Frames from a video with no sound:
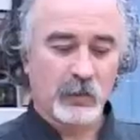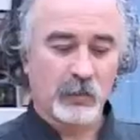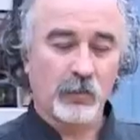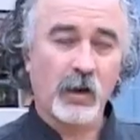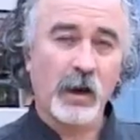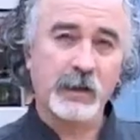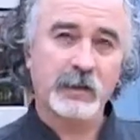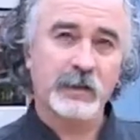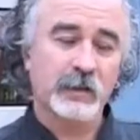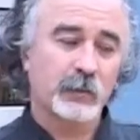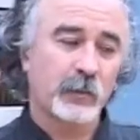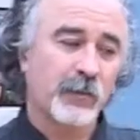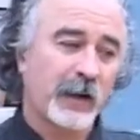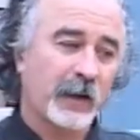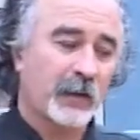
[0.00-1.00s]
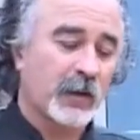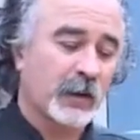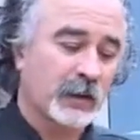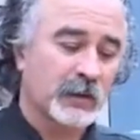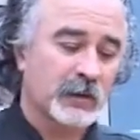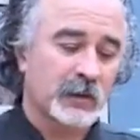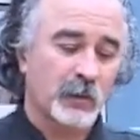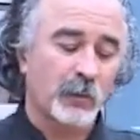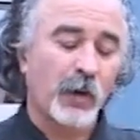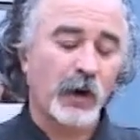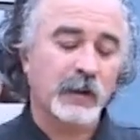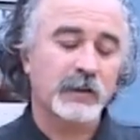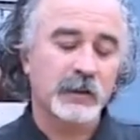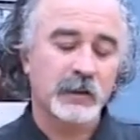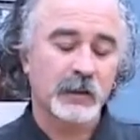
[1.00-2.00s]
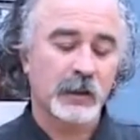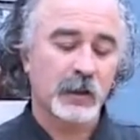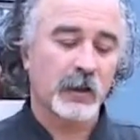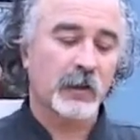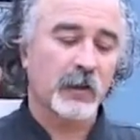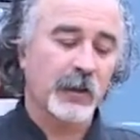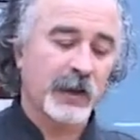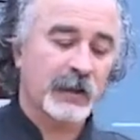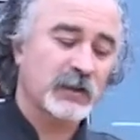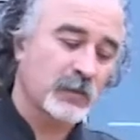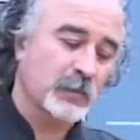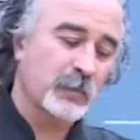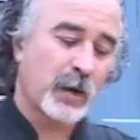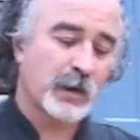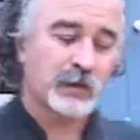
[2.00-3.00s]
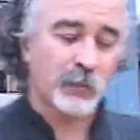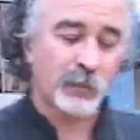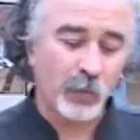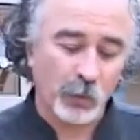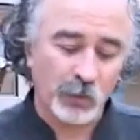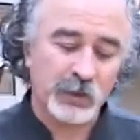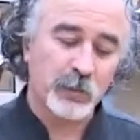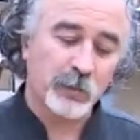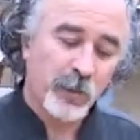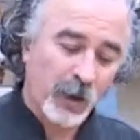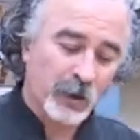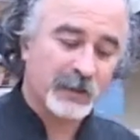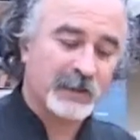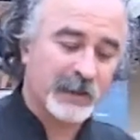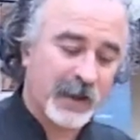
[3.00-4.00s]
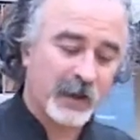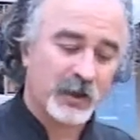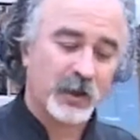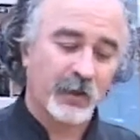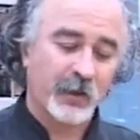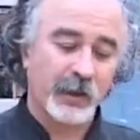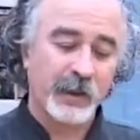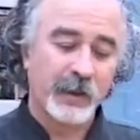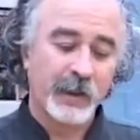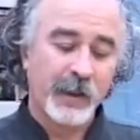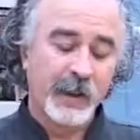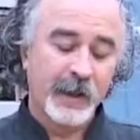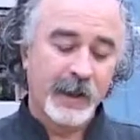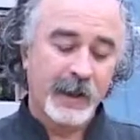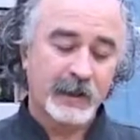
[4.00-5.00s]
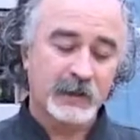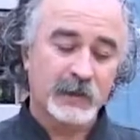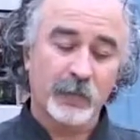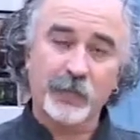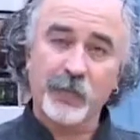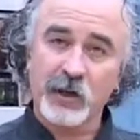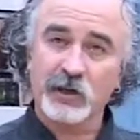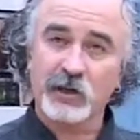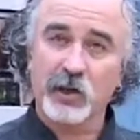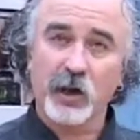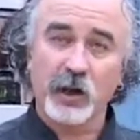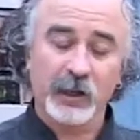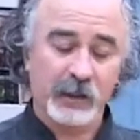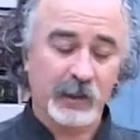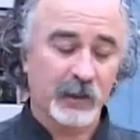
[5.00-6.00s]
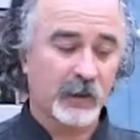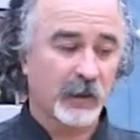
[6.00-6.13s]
Right, we've added the onions to the pot. The next most important component in our curry is the fresh garlic.